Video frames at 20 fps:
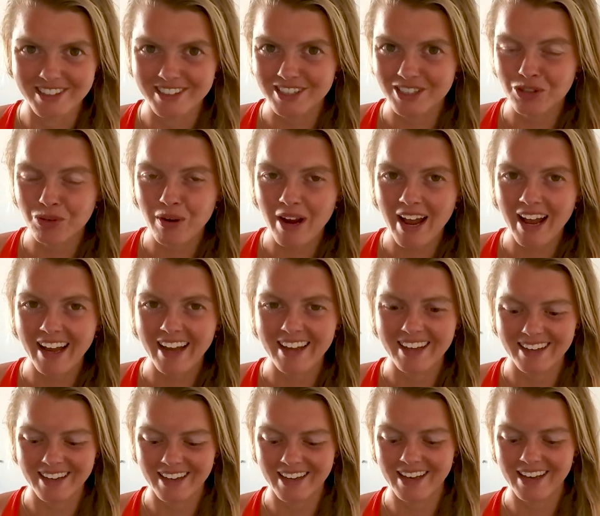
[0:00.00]
the
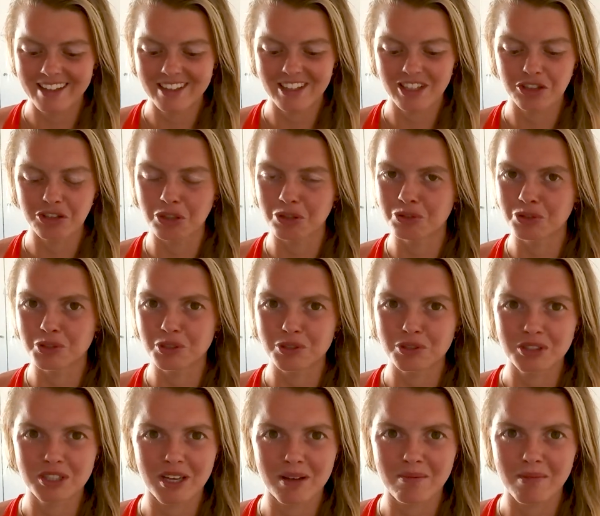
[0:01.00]
track and don't
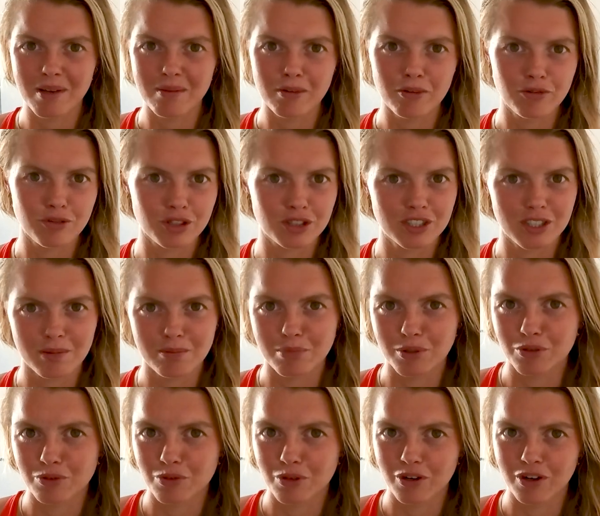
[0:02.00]
use them maybe for
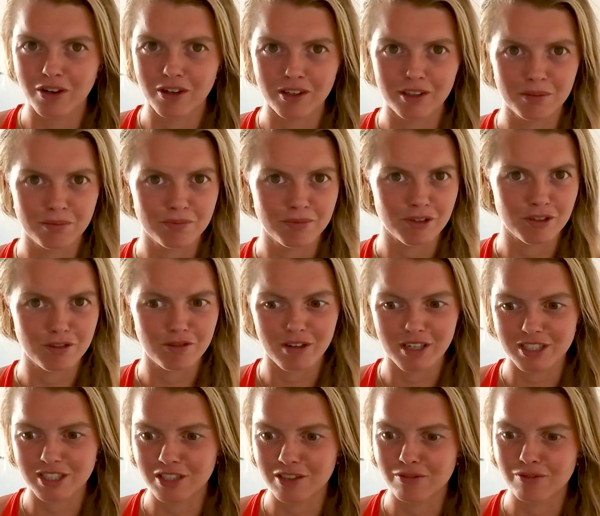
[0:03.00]
tempo work,
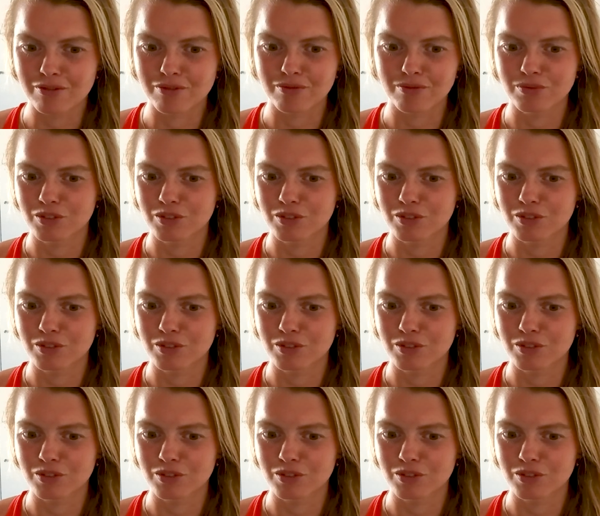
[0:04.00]
progressive